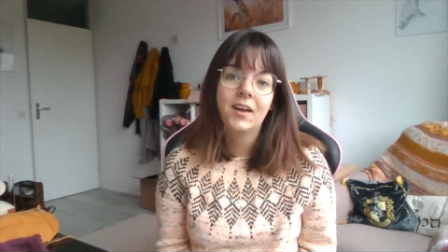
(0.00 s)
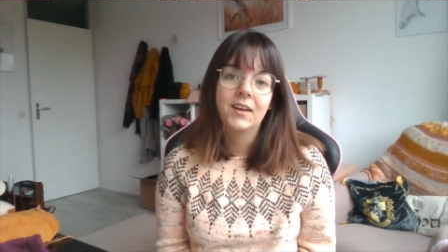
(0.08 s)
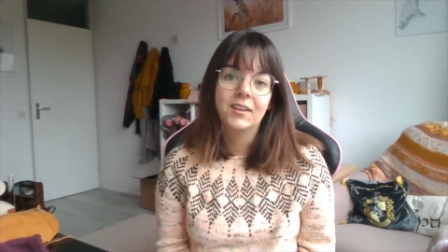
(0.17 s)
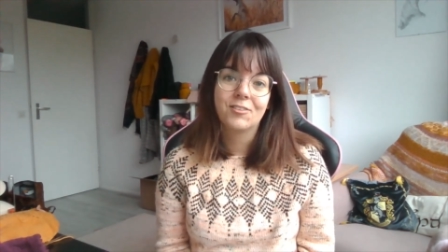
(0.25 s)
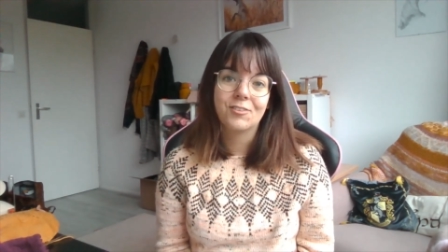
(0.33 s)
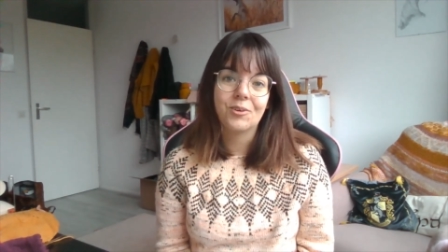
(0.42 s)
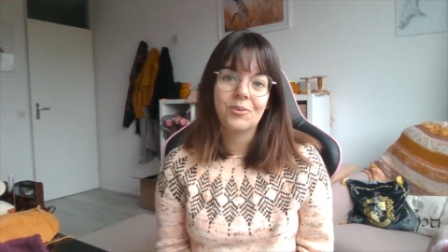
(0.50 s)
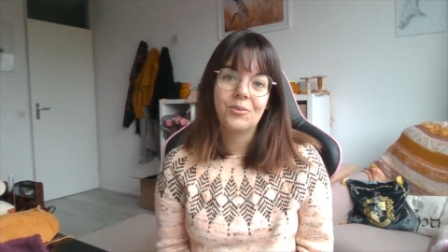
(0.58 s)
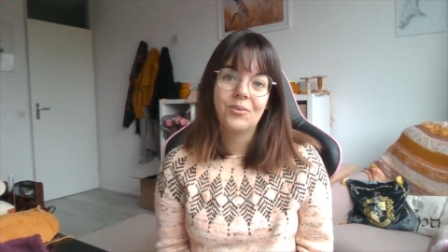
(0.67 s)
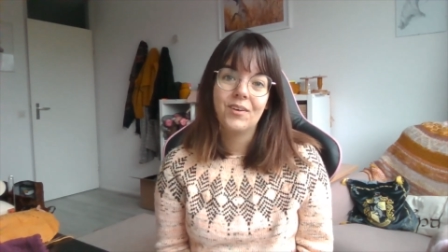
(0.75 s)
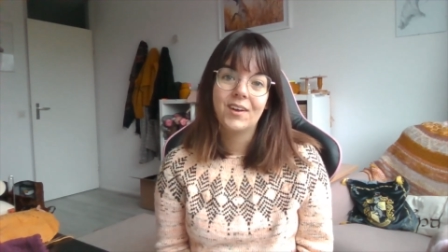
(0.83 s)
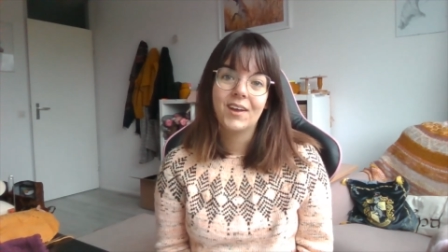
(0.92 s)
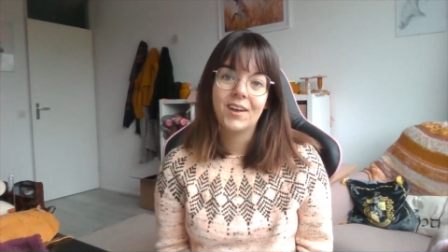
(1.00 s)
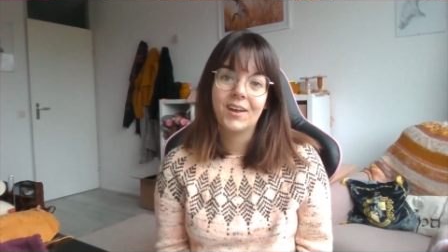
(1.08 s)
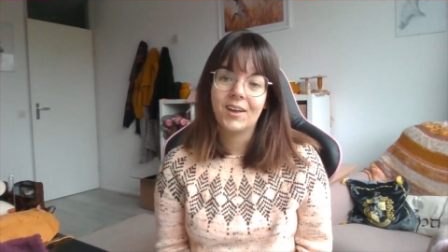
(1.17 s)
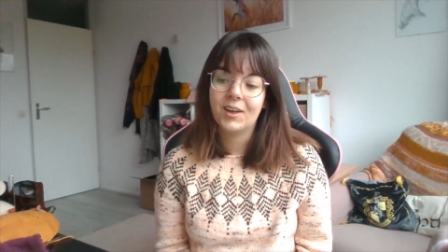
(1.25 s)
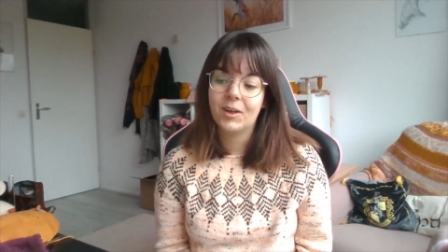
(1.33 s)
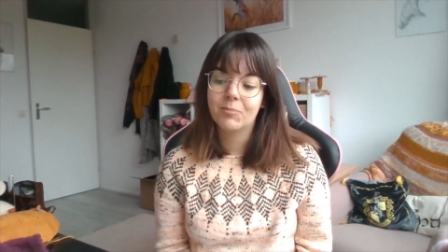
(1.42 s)
So
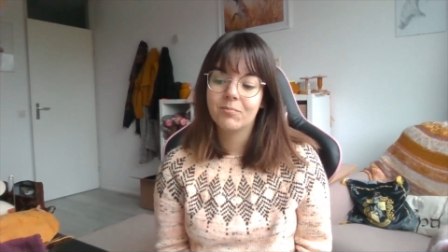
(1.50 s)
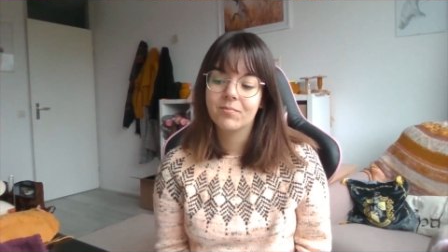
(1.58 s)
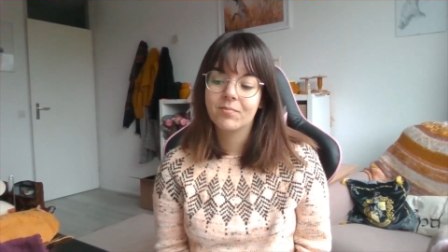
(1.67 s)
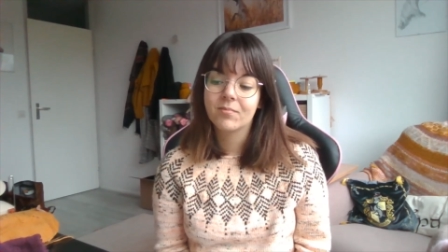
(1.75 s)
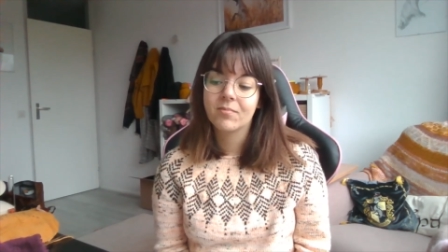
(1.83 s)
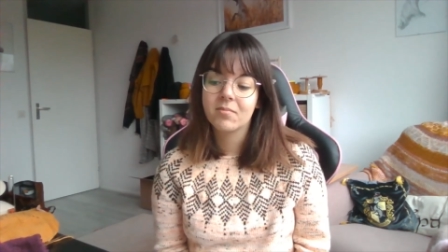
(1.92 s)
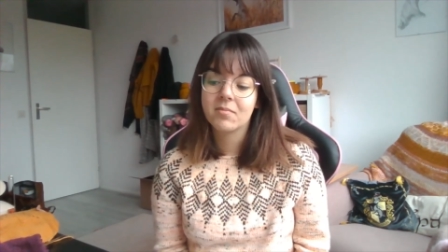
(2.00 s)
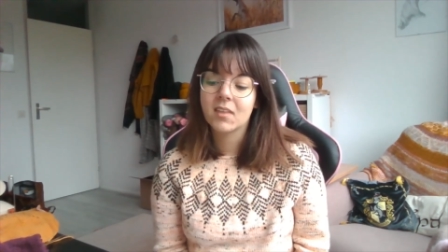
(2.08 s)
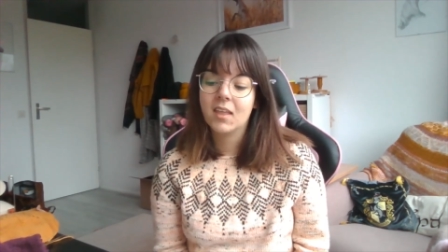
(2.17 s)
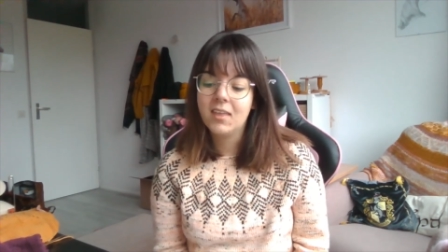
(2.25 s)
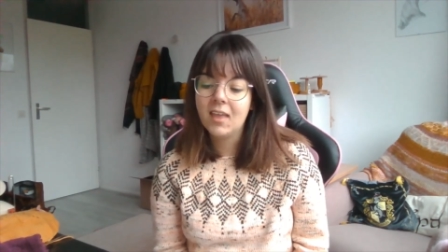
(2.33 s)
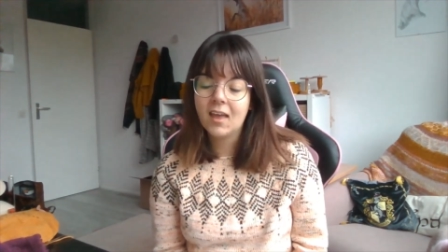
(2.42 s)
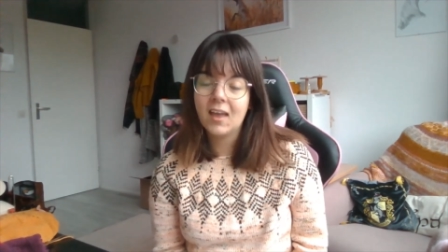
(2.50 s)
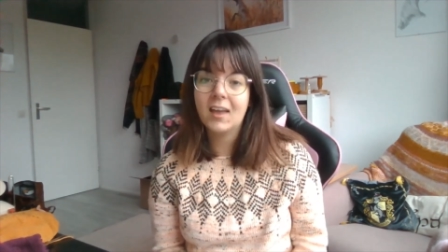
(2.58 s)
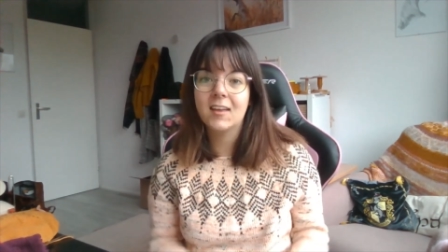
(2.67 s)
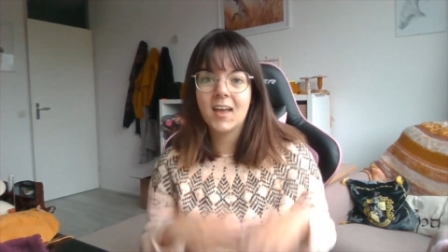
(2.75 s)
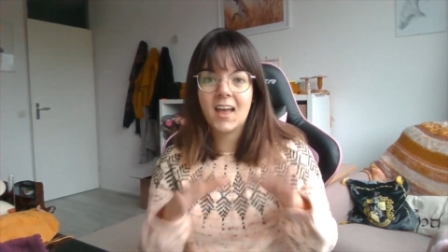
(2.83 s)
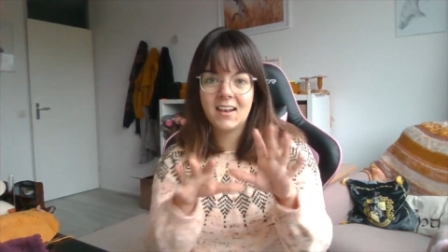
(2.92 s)

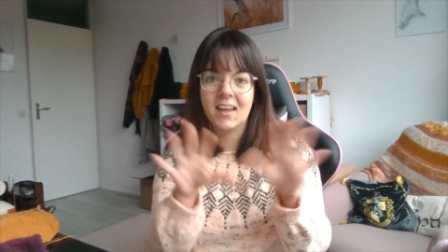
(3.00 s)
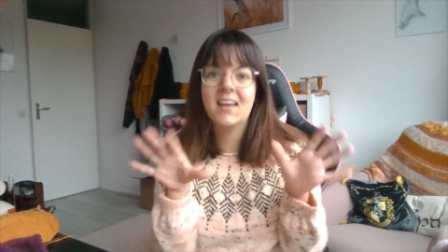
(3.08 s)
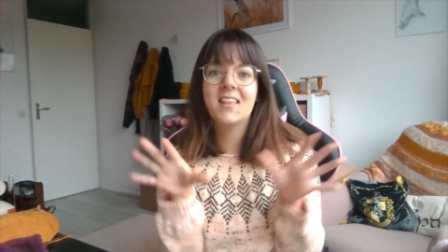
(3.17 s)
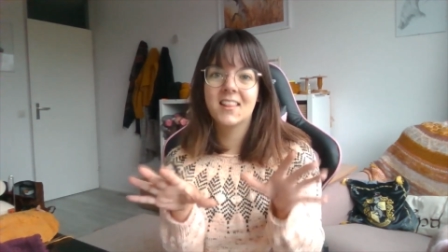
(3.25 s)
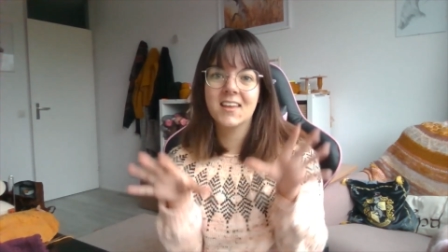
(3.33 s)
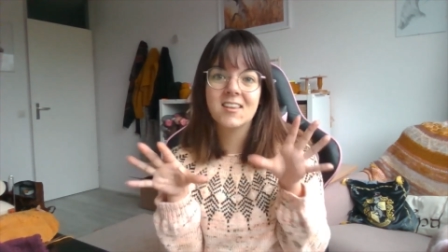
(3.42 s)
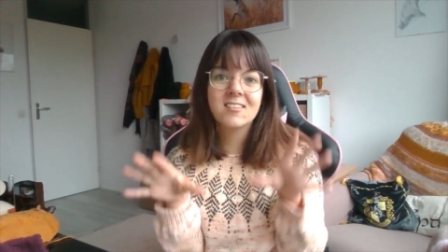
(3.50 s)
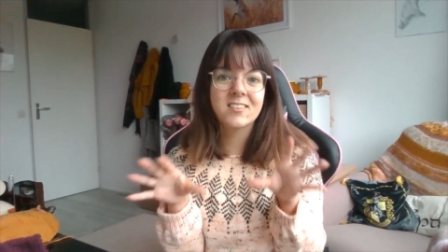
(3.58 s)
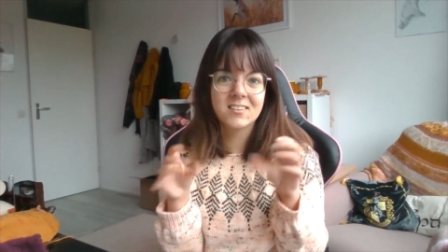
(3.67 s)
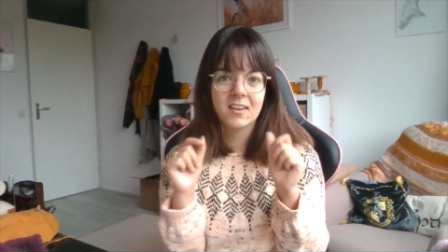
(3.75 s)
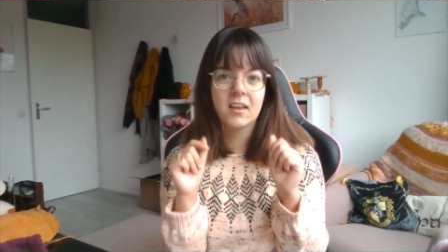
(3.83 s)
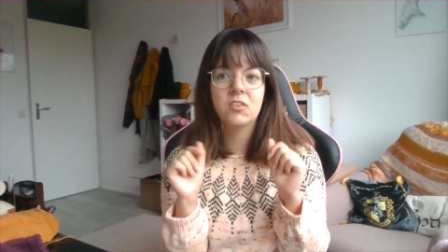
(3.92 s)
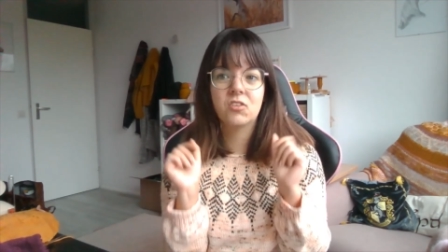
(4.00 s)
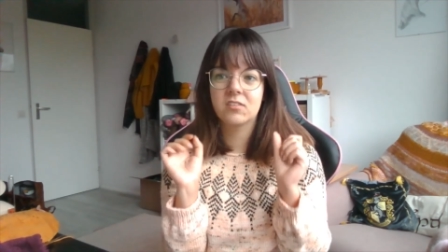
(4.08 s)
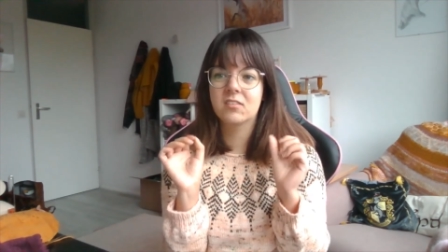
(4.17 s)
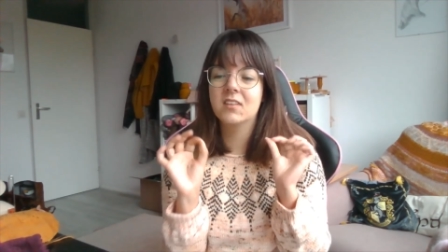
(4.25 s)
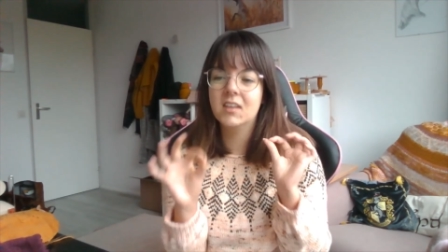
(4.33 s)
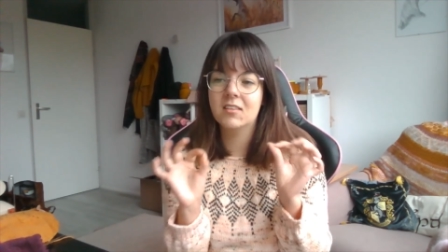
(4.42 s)
I like this. It
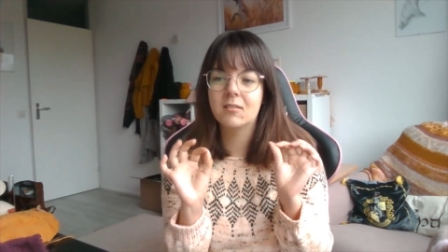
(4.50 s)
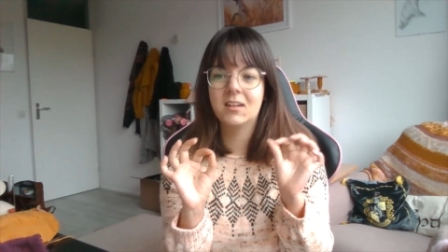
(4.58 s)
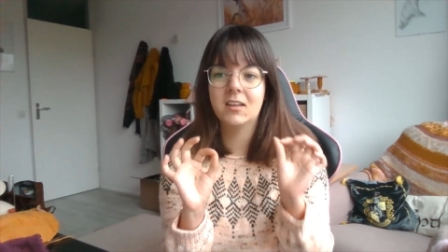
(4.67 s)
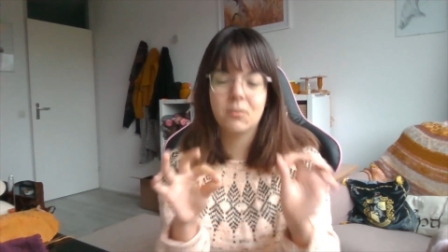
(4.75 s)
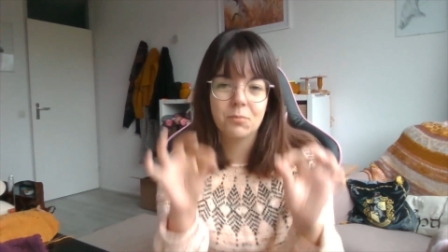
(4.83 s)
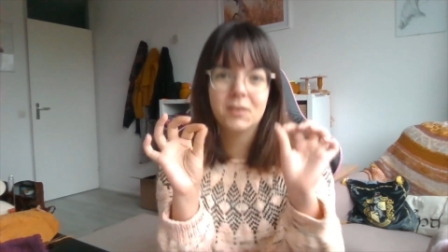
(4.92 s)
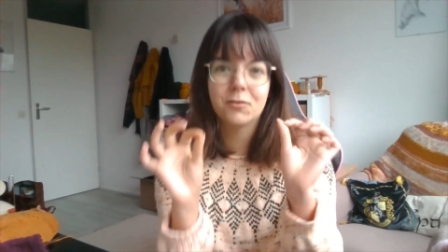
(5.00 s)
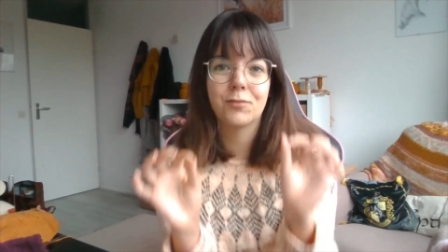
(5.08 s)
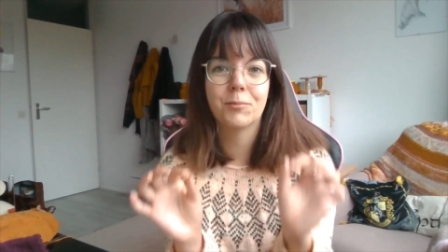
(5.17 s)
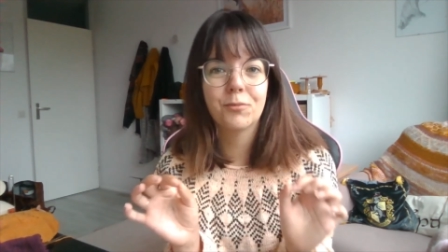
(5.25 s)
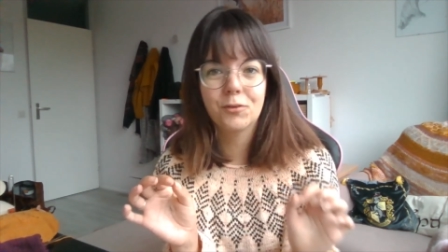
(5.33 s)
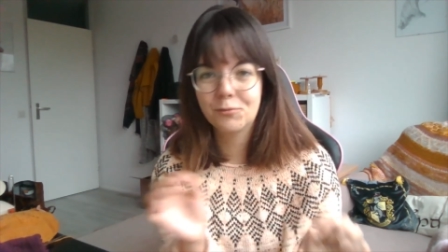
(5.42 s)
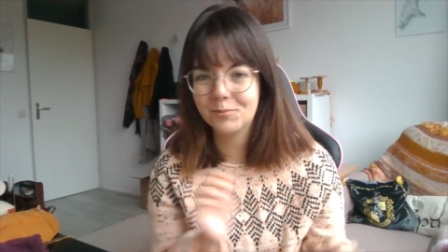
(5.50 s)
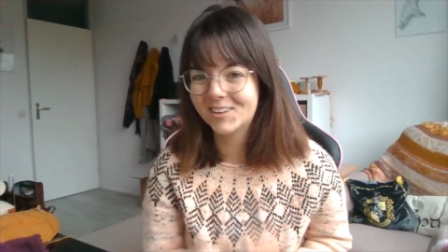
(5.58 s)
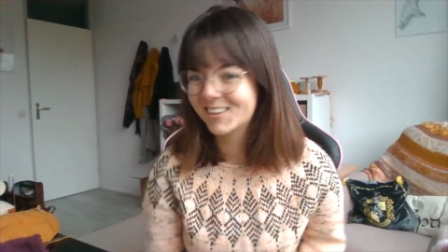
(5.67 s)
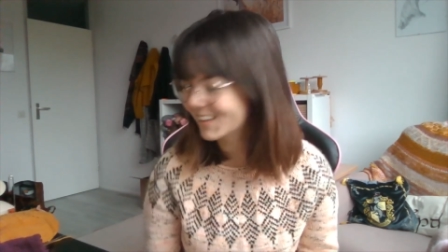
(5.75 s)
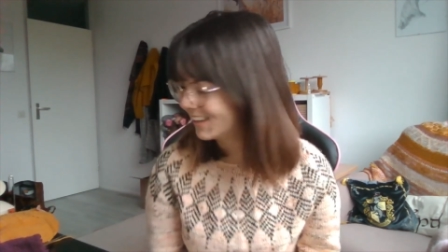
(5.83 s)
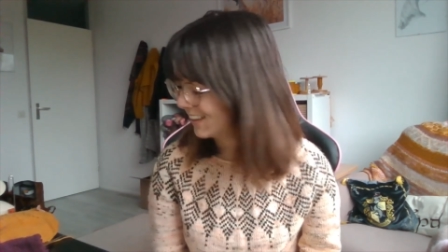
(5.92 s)
just needs a little bit of improvement.